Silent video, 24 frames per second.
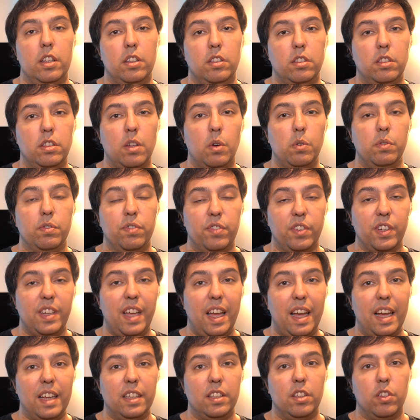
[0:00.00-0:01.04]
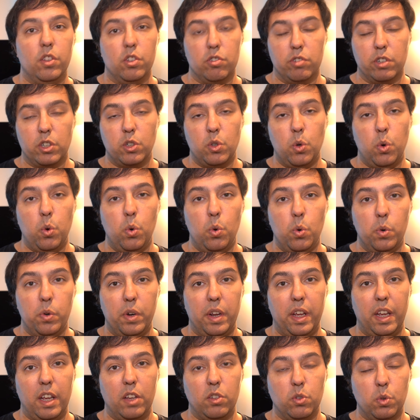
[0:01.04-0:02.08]
Don't forget, the
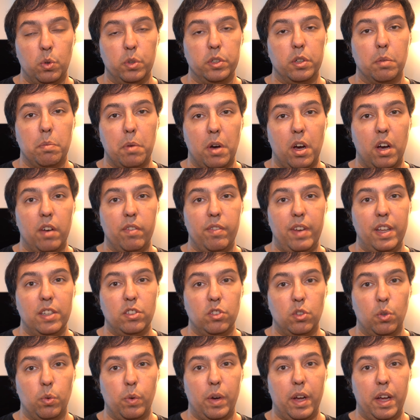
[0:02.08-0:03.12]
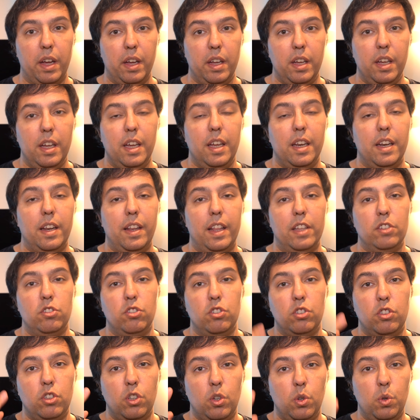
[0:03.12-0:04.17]
recording is also part of Nest Aware. Now there's
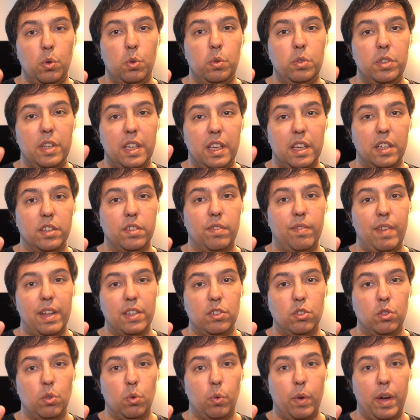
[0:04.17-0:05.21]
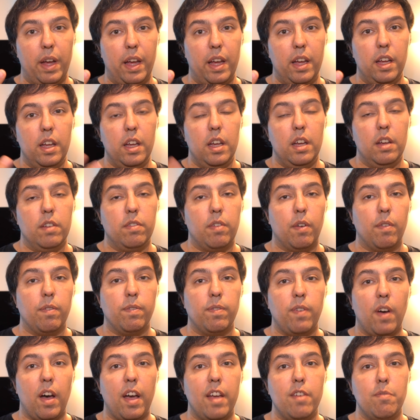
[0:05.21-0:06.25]
2 tiers of Nest Aware. For
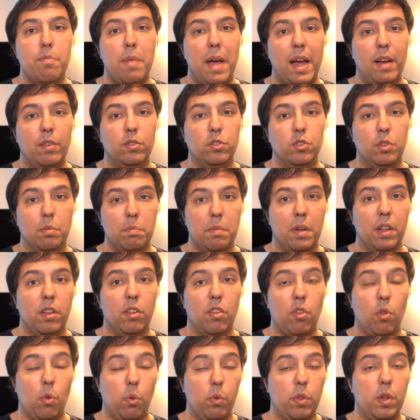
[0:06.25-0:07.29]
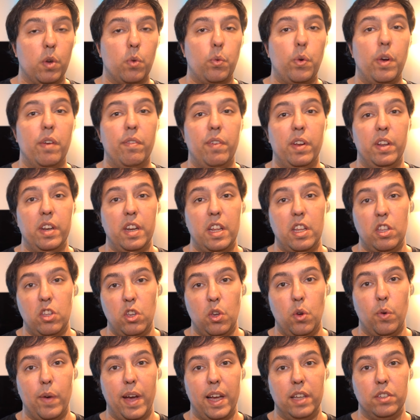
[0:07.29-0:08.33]
£5 a month, or the equivalent in
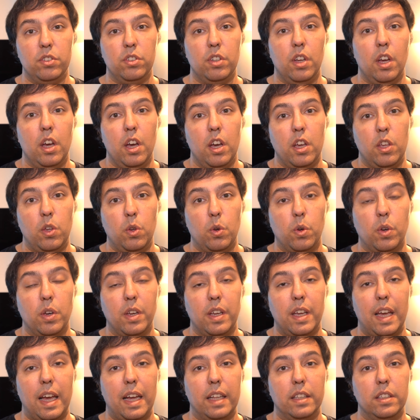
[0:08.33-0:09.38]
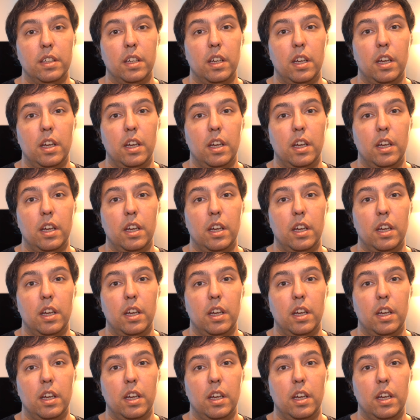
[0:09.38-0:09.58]
US, you can get